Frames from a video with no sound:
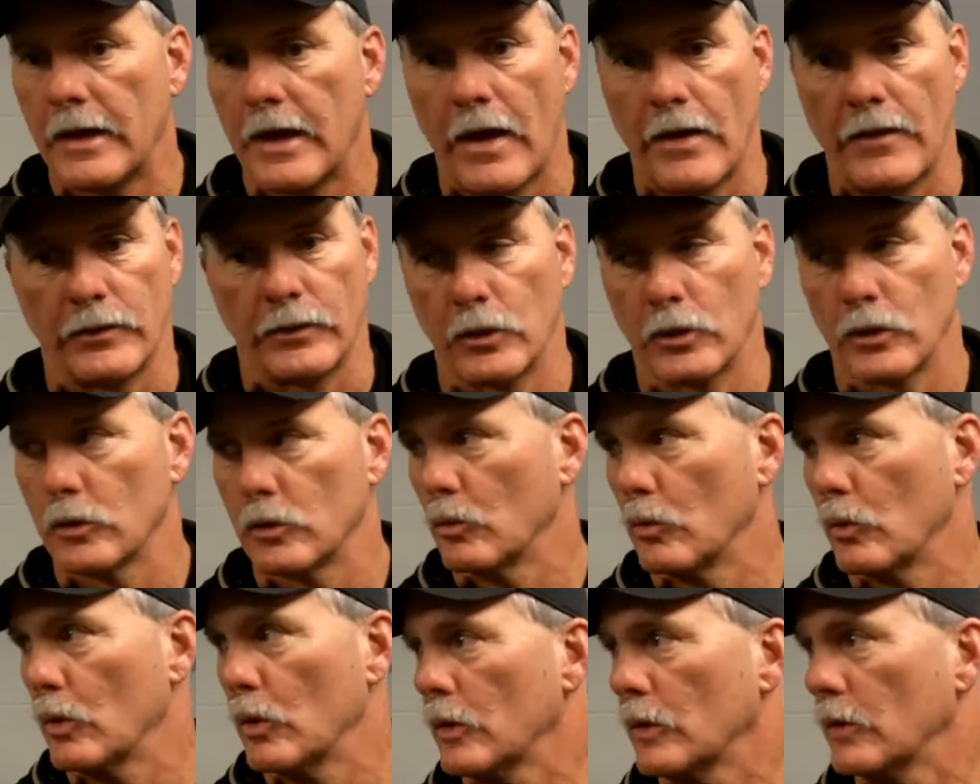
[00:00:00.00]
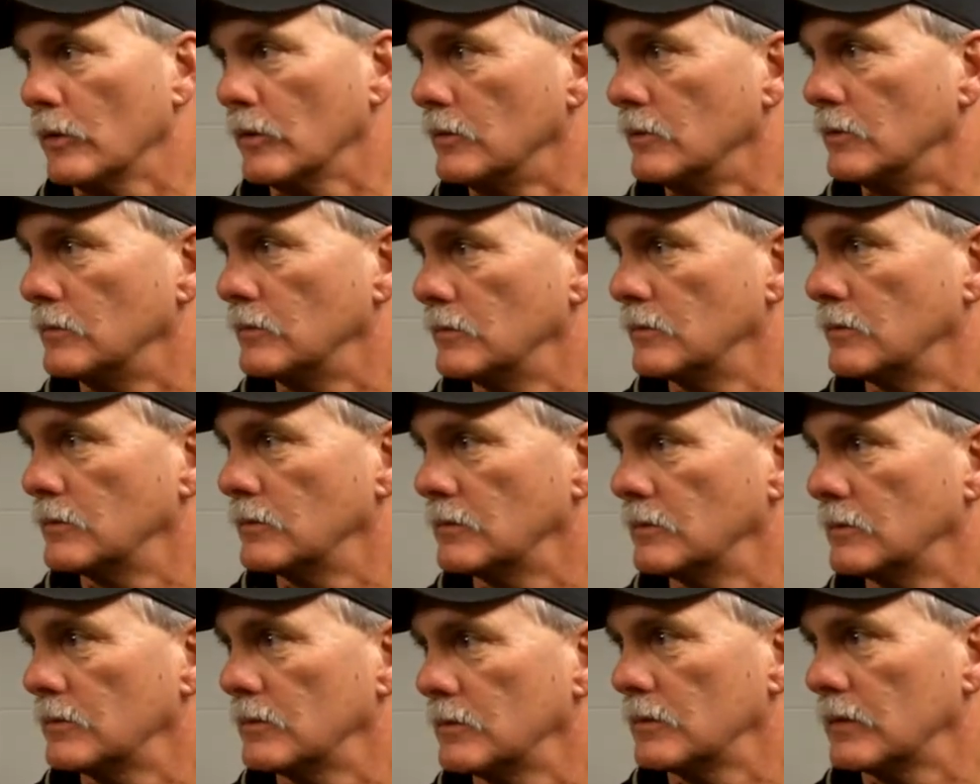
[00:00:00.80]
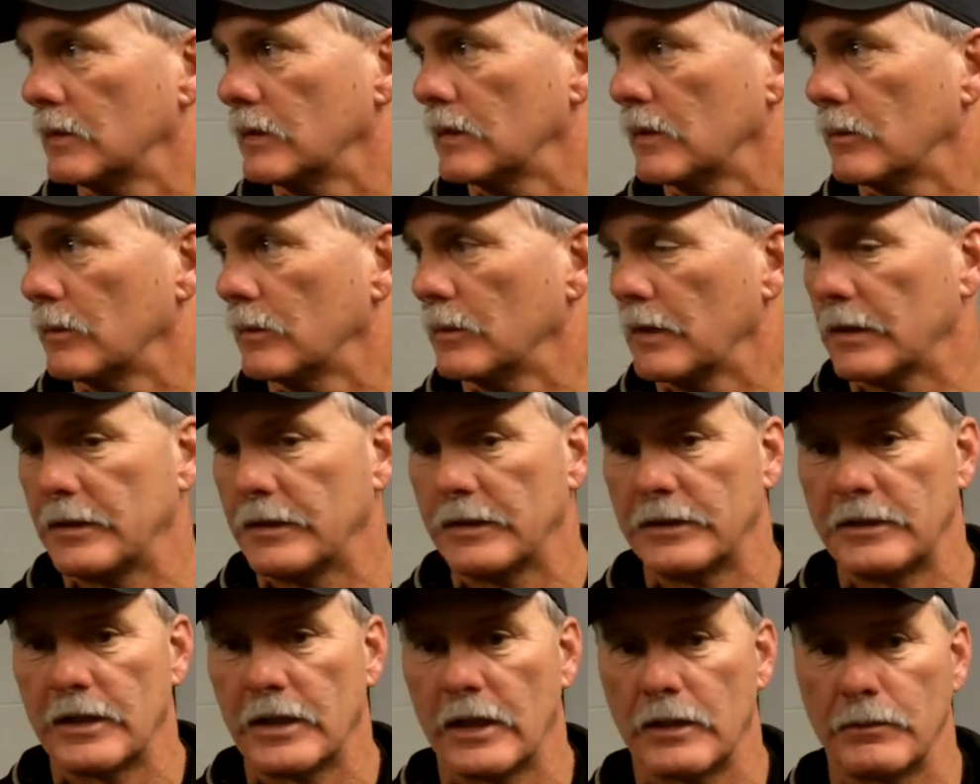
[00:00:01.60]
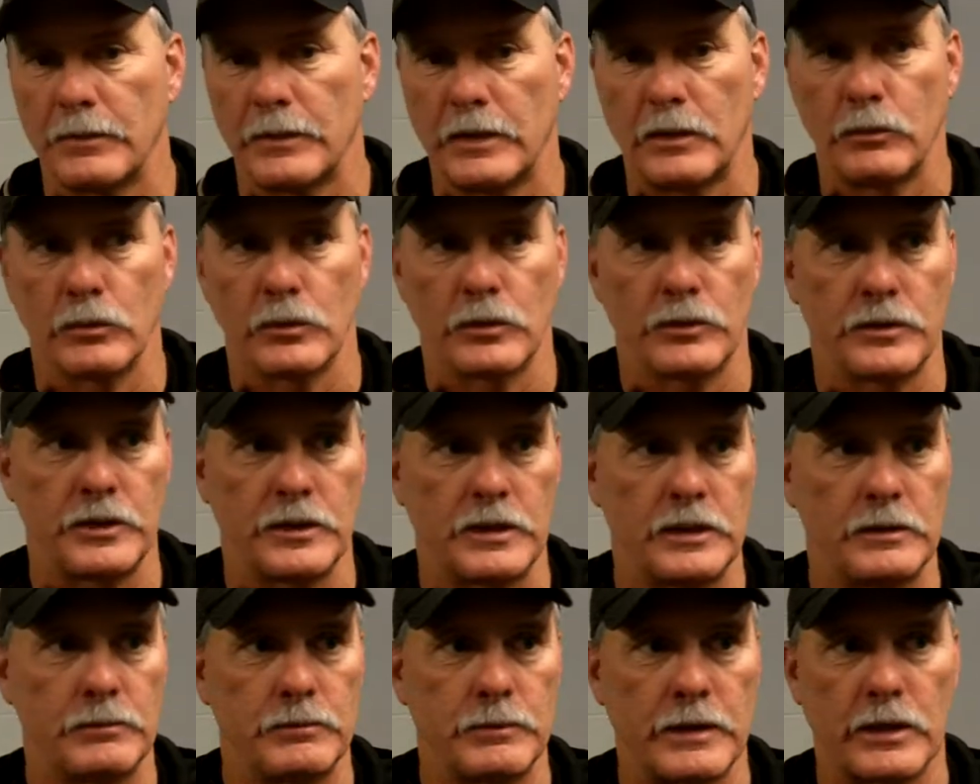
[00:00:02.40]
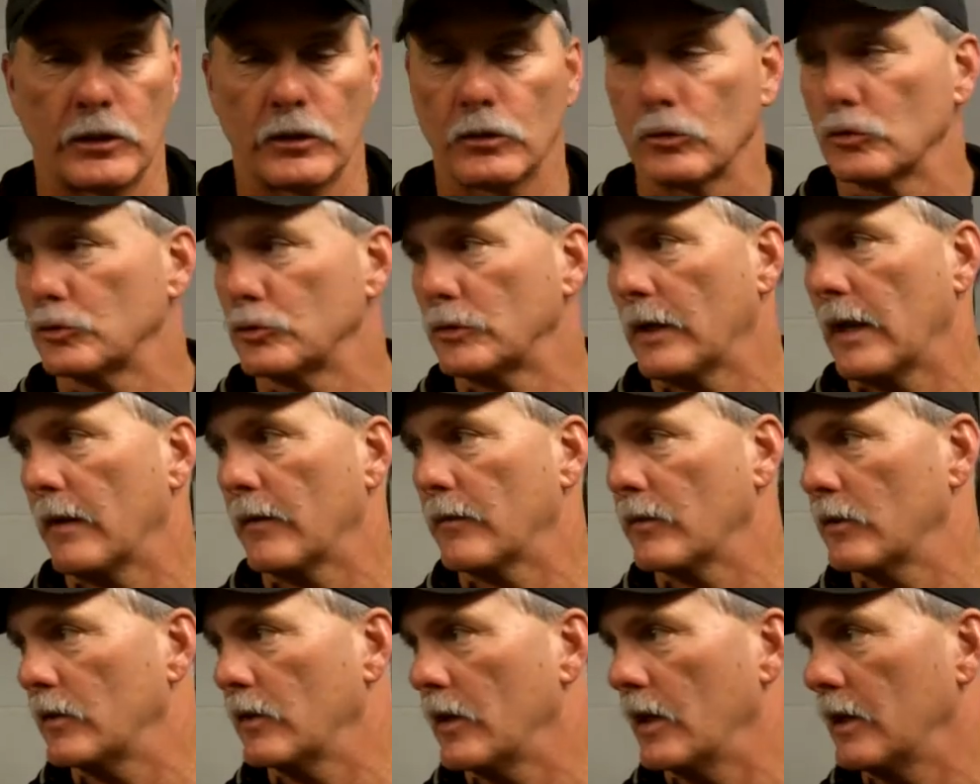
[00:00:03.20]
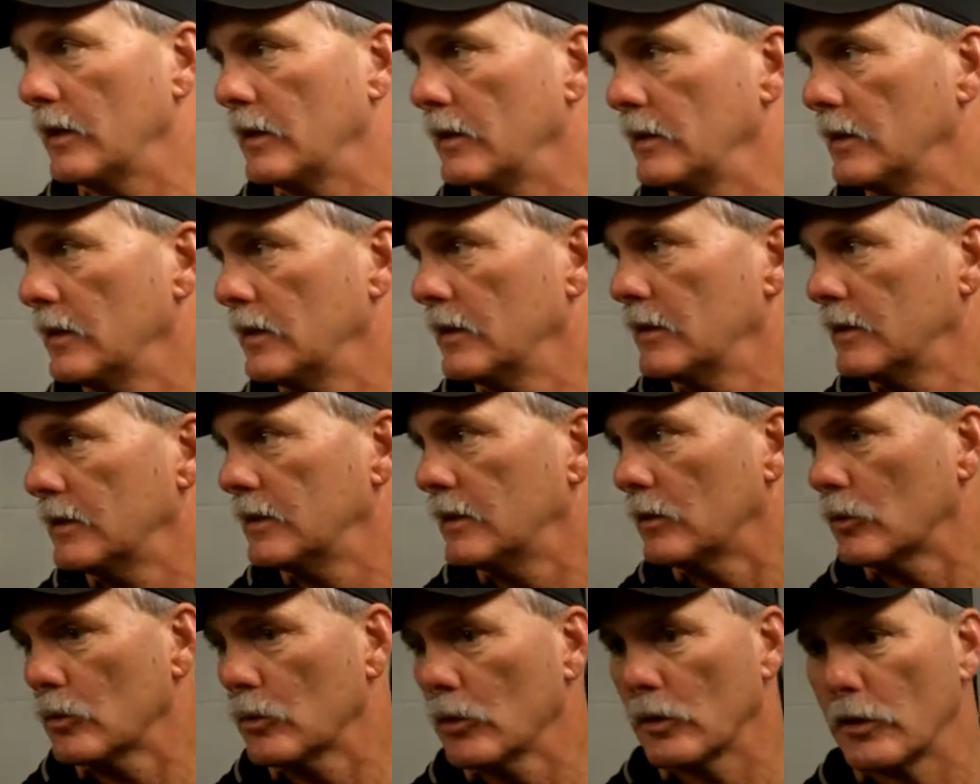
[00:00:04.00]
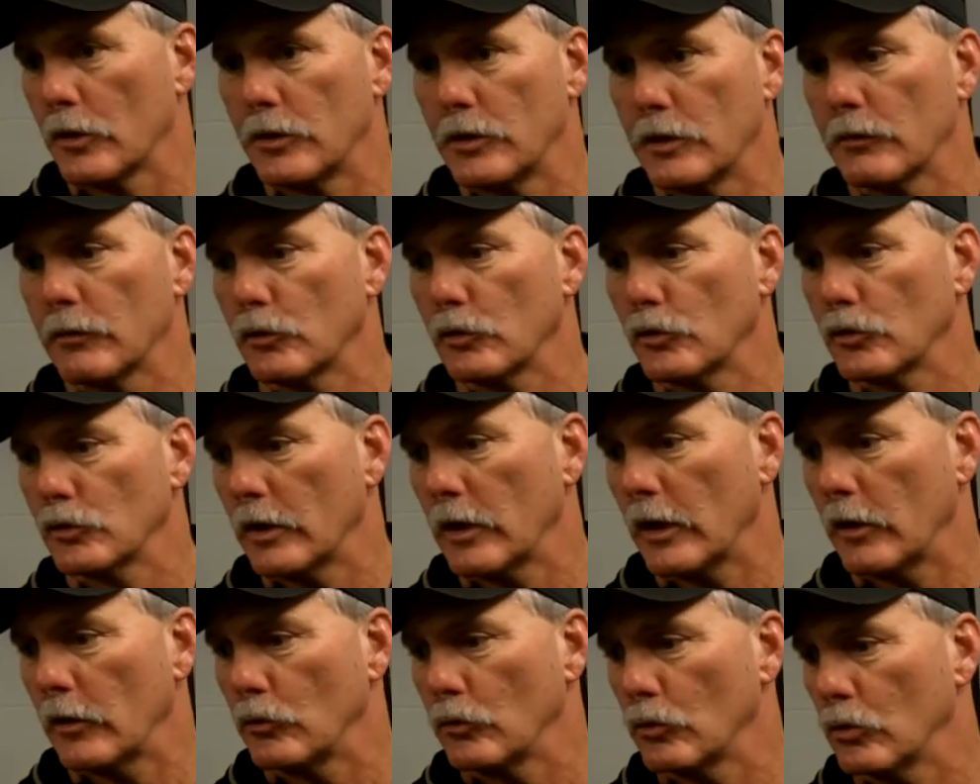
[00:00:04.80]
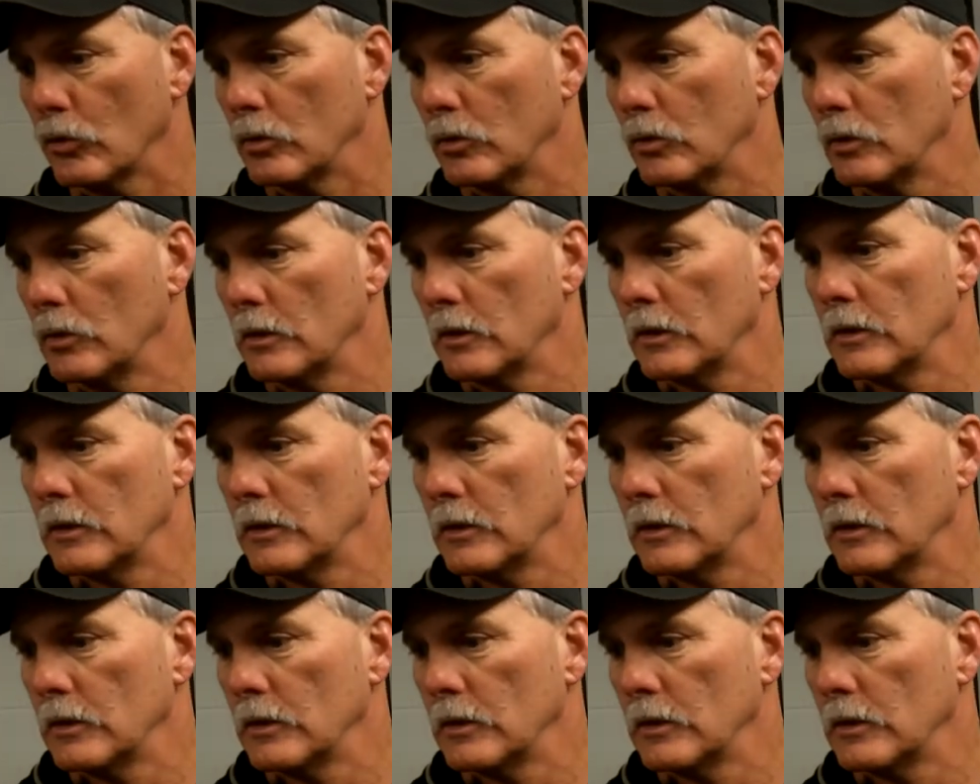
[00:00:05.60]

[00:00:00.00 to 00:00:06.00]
Haven't heard a word. No, I did not meet with the medical staff today. We're on a different schedule.